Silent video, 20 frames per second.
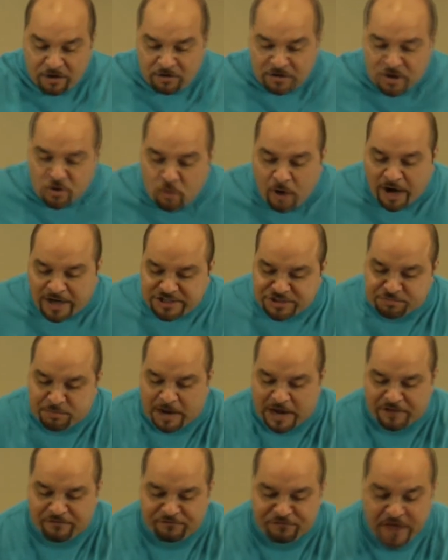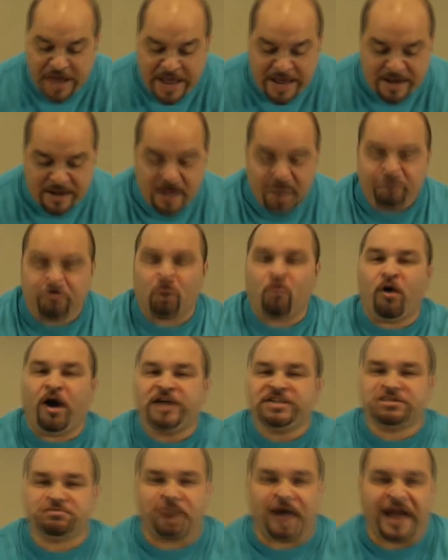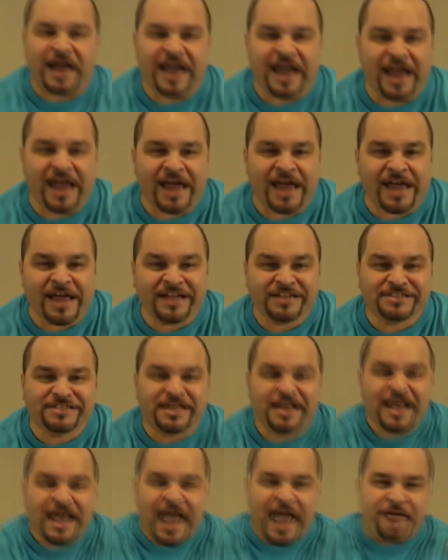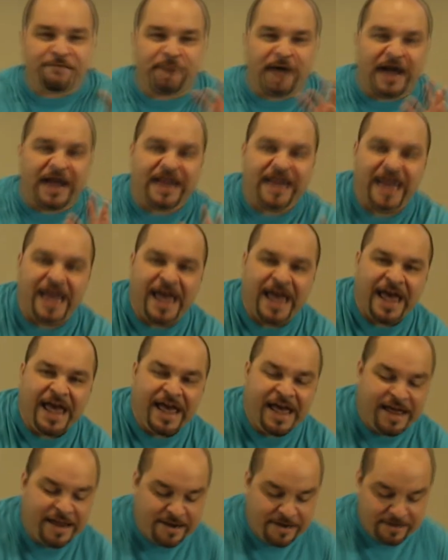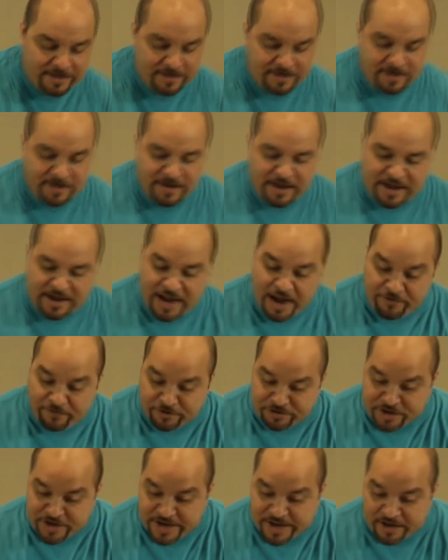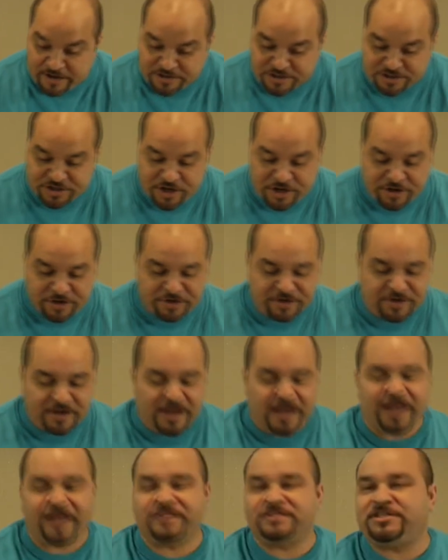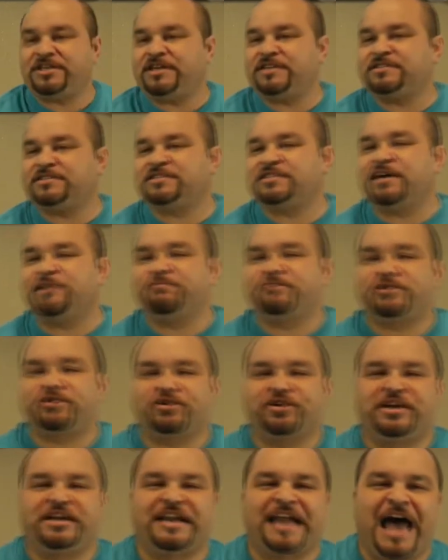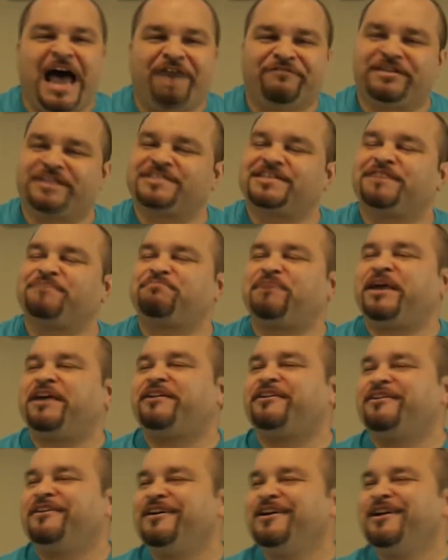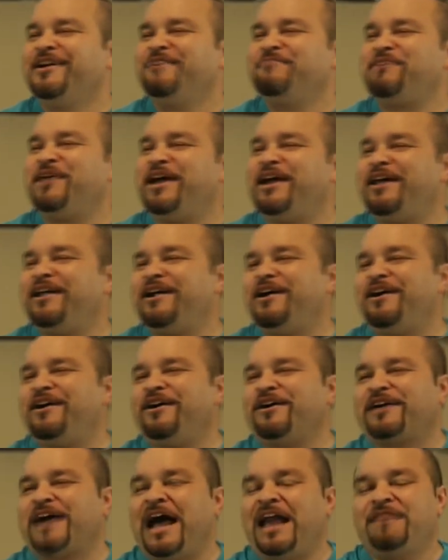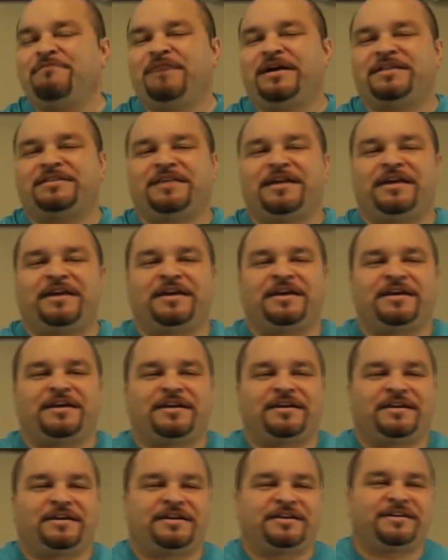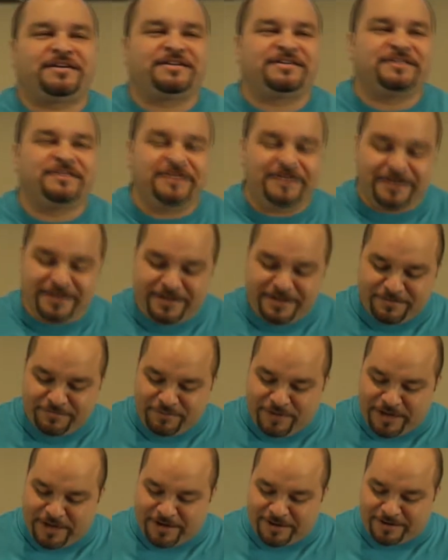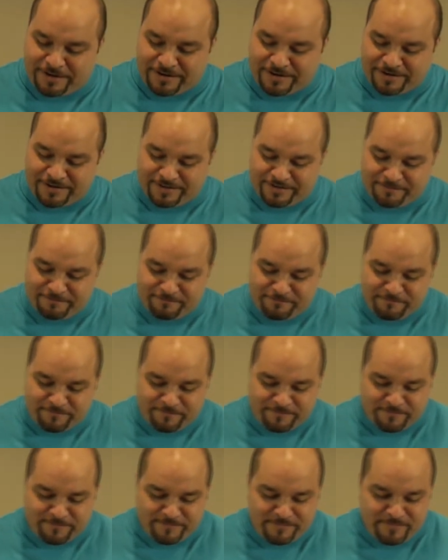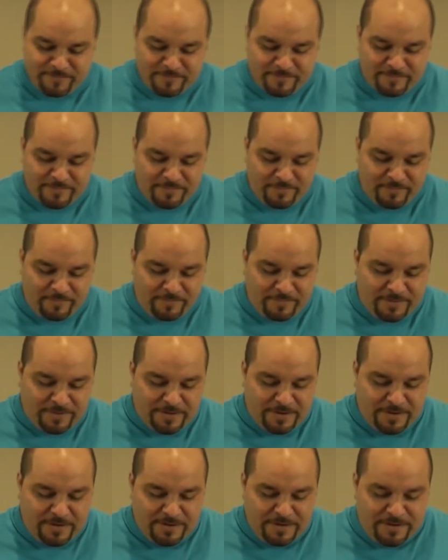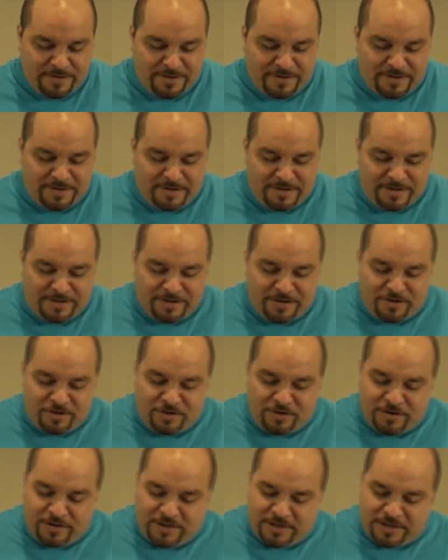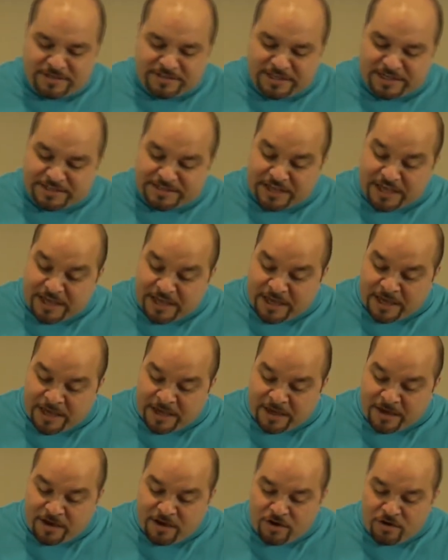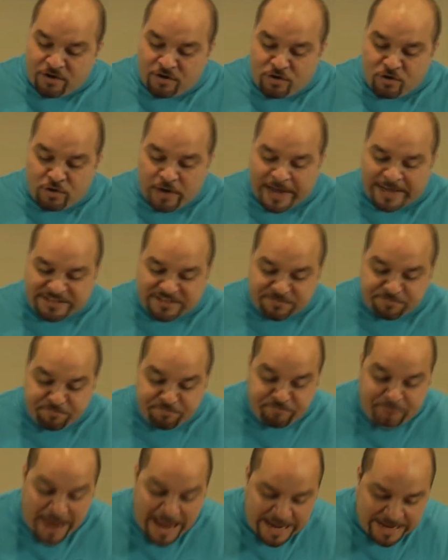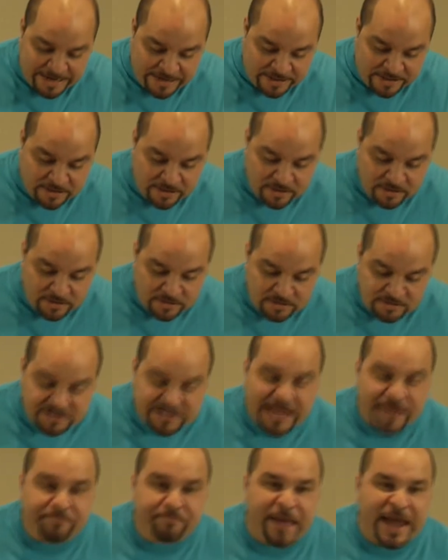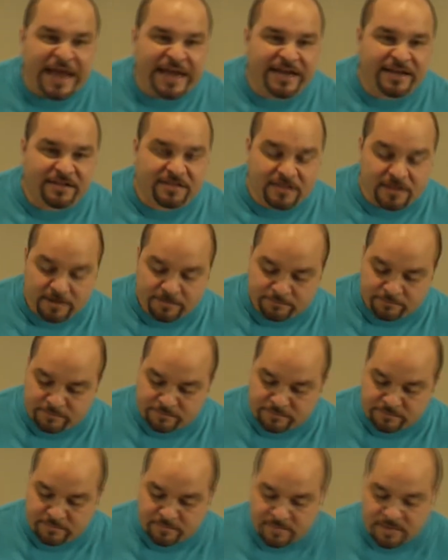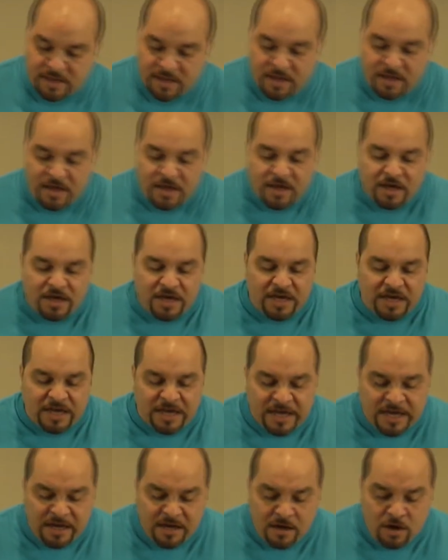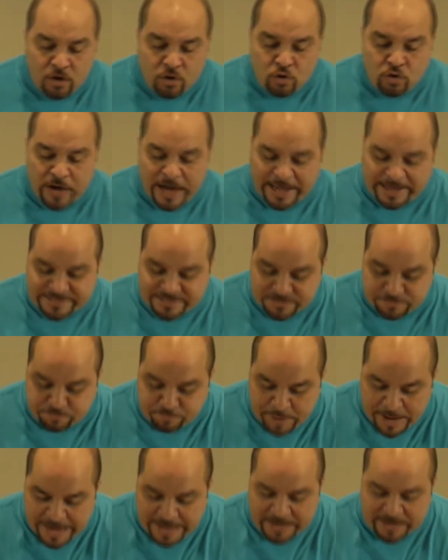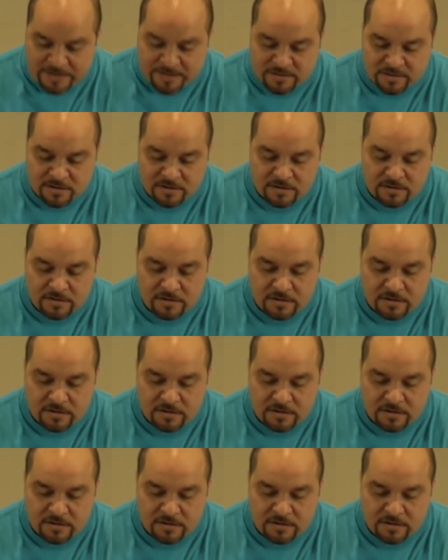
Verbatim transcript: only wash my feet, but wash my hands and my head and everything else too. And Jesus, I'm sure he laughed and said, Peter, Peter, calmate. Peter. He says, He who has bathed, say bathed. Bathe. He who has bathed